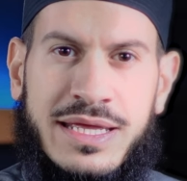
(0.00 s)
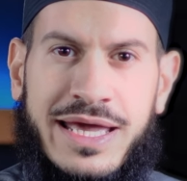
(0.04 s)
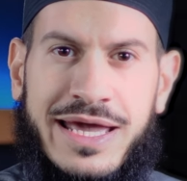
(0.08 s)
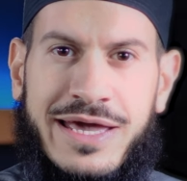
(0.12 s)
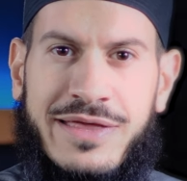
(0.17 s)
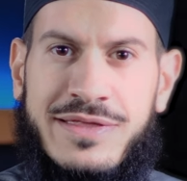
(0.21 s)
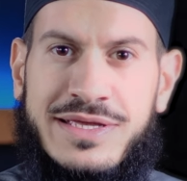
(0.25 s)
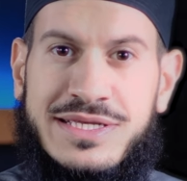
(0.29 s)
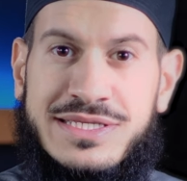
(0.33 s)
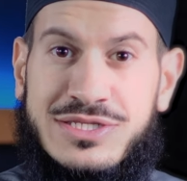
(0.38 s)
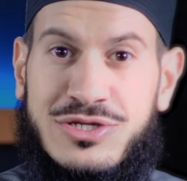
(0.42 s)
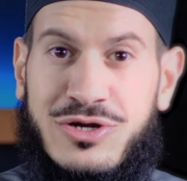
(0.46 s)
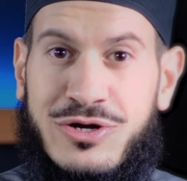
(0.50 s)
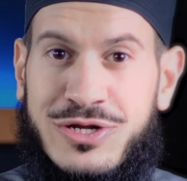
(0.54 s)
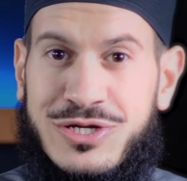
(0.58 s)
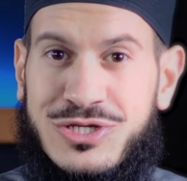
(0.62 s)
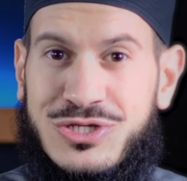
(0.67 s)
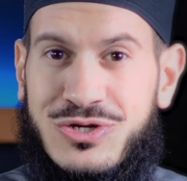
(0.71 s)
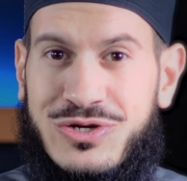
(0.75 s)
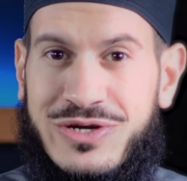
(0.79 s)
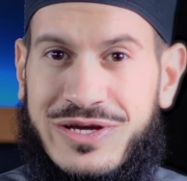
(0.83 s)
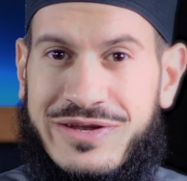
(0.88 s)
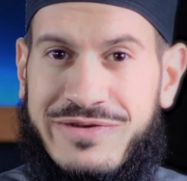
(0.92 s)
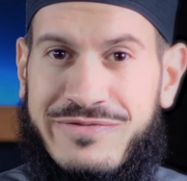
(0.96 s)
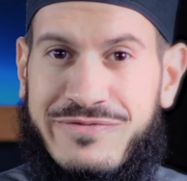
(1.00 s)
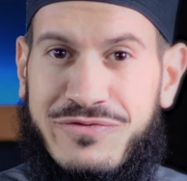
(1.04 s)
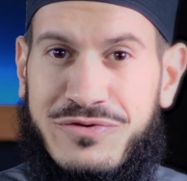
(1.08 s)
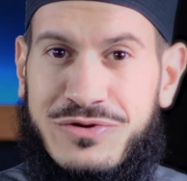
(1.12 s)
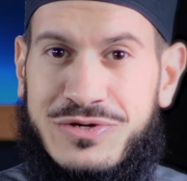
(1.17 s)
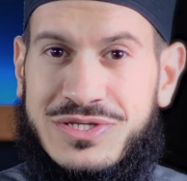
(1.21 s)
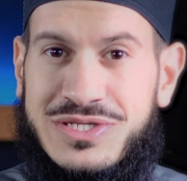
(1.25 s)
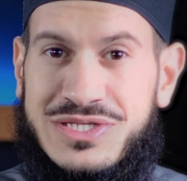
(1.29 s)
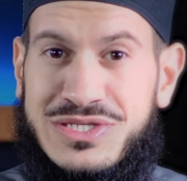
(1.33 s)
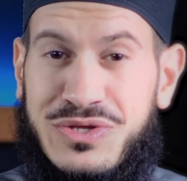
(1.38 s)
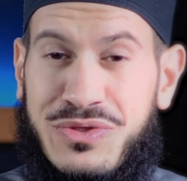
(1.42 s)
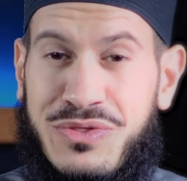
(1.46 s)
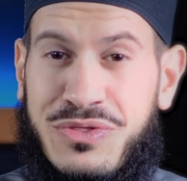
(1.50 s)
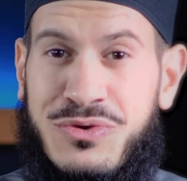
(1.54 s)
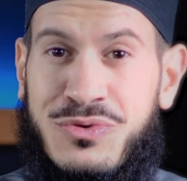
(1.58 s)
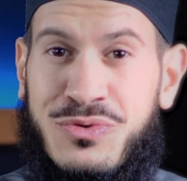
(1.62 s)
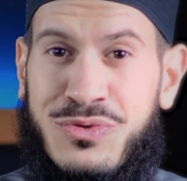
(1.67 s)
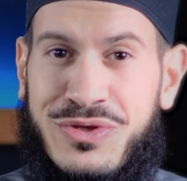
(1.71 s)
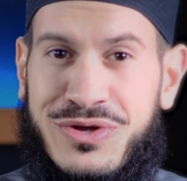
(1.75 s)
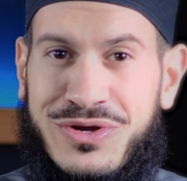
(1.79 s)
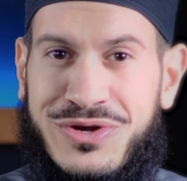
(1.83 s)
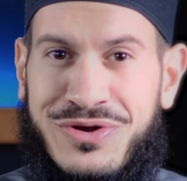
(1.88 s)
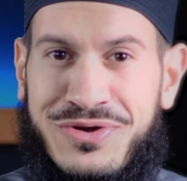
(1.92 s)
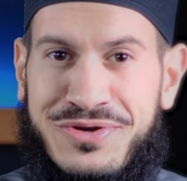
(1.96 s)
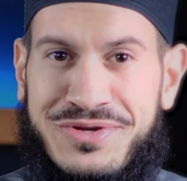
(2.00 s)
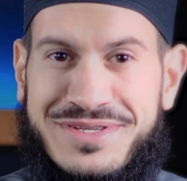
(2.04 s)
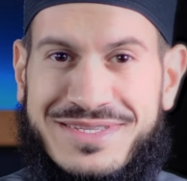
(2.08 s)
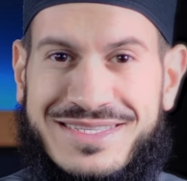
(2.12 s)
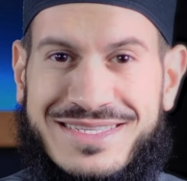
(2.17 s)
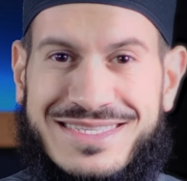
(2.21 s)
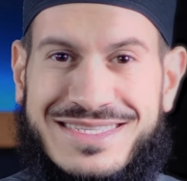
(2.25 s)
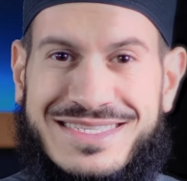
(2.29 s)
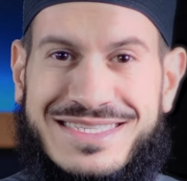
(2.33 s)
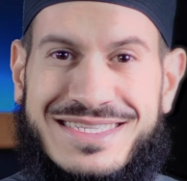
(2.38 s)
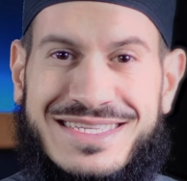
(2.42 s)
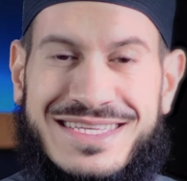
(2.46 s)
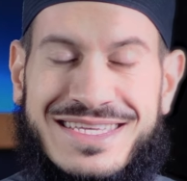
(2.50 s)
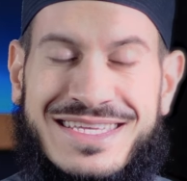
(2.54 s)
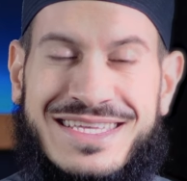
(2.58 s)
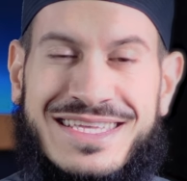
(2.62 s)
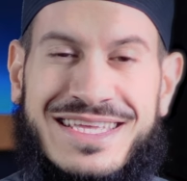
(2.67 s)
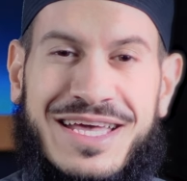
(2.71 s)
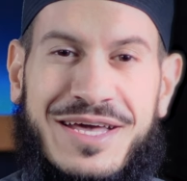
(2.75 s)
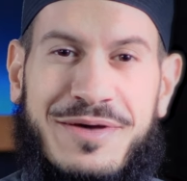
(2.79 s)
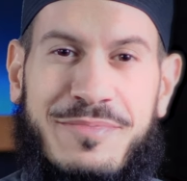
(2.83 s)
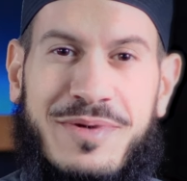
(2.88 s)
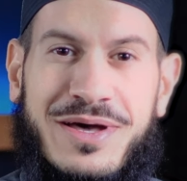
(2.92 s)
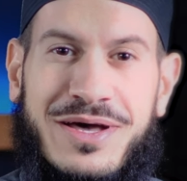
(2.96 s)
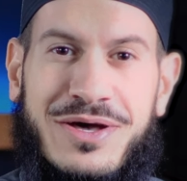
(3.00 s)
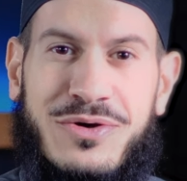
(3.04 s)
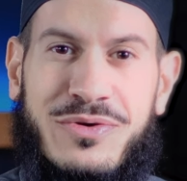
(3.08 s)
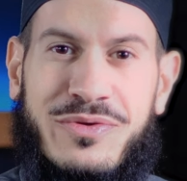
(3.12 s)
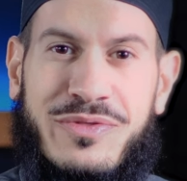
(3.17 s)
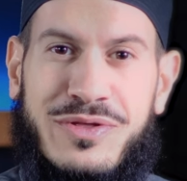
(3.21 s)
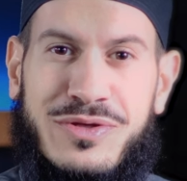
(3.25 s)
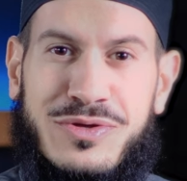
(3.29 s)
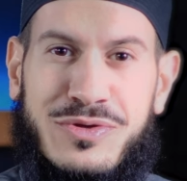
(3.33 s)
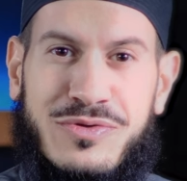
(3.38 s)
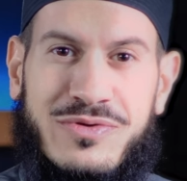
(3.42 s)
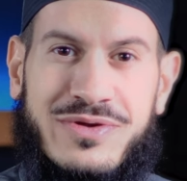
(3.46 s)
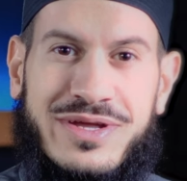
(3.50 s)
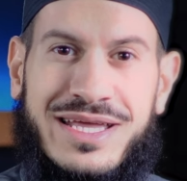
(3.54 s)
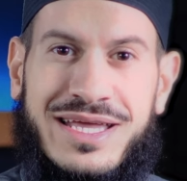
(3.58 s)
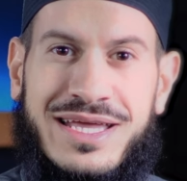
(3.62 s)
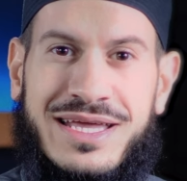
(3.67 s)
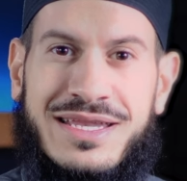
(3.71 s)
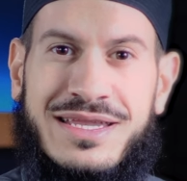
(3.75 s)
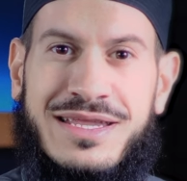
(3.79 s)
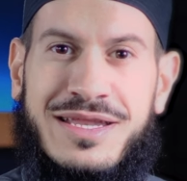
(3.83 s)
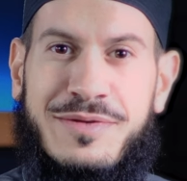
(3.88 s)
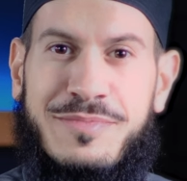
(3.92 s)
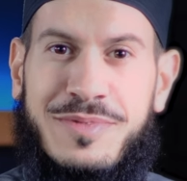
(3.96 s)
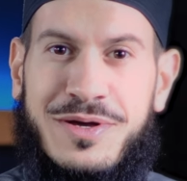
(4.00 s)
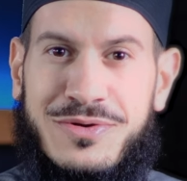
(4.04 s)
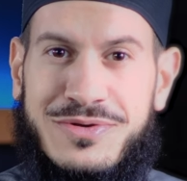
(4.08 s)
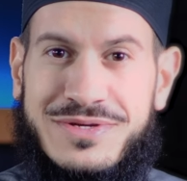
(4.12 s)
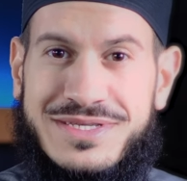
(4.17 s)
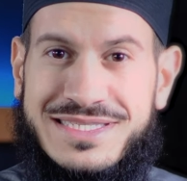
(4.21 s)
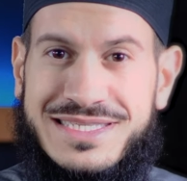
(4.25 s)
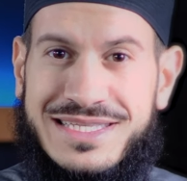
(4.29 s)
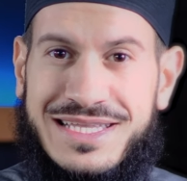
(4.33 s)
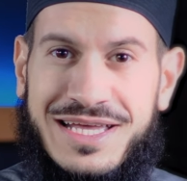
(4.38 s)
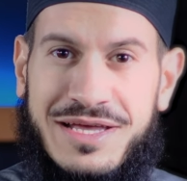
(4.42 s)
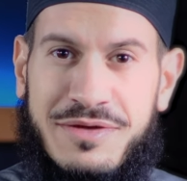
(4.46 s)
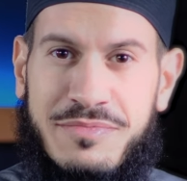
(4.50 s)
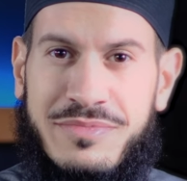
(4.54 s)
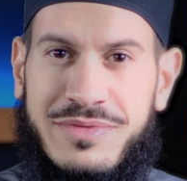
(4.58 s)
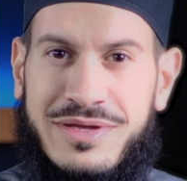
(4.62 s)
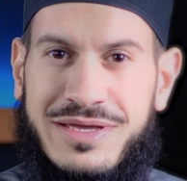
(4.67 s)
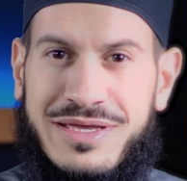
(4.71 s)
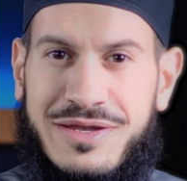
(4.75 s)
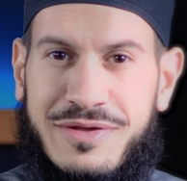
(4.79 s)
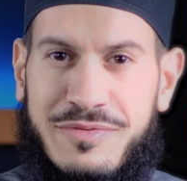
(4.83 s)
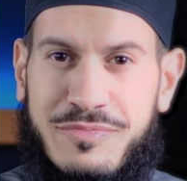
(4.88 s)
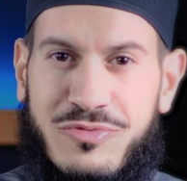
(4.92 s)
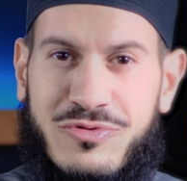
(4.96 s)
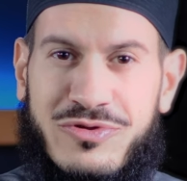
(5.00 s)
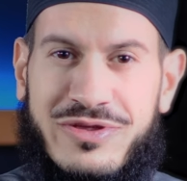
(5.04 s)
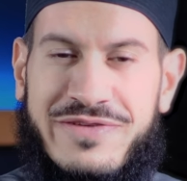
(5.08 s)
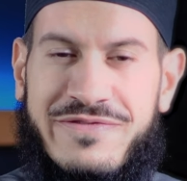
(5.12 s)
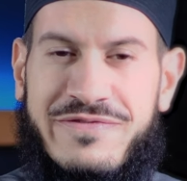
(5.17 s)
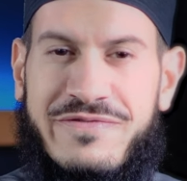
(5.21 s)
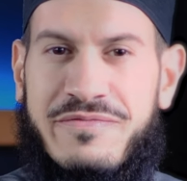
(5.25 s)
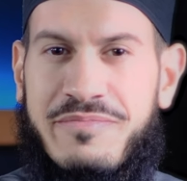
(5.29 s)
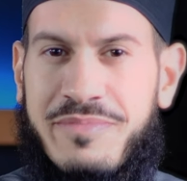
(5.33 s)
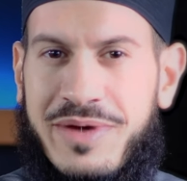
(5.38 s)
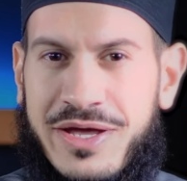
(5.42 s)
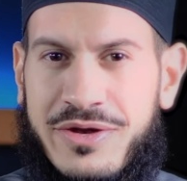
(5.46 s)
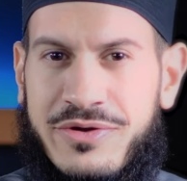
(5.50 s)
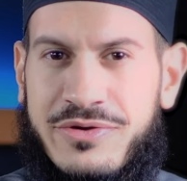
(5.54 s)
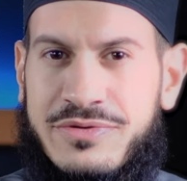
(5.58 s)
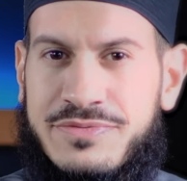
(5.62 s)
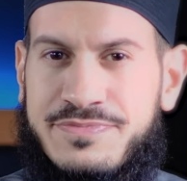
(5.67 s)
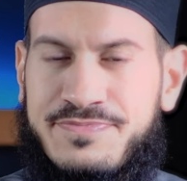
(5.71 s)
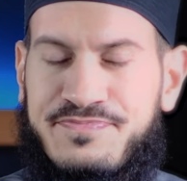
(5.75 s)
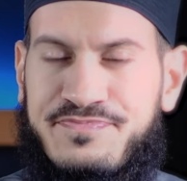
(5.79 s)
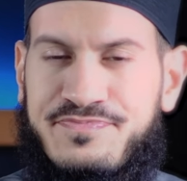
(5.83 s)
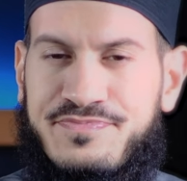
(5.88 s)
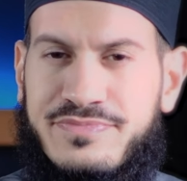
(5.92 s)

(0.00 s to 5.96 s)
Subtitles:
And they started to converse through the curtains about the Quran and about Islam in a brief manner.